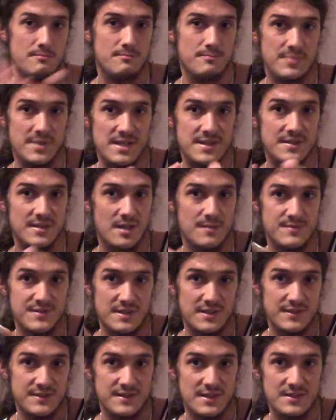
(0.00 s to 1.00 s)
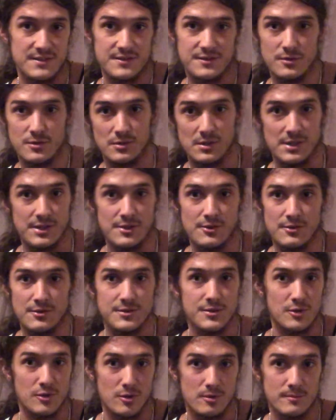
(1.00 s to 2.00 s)
B times x, that's your linear
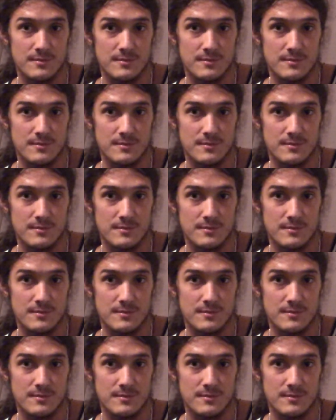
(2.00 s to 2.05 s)
term.